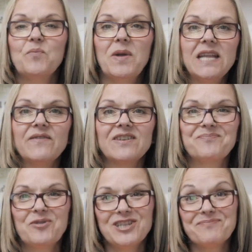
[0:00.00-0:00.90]
many of us
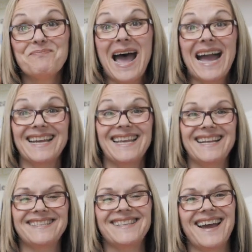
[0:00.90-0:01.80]
push back
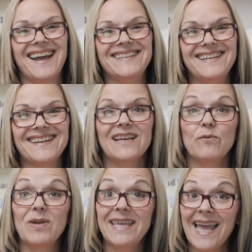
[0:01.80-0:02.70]
against the idea that
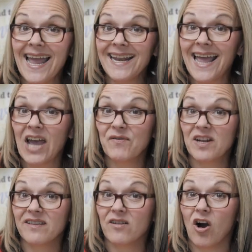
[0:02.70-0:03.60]
we can have it as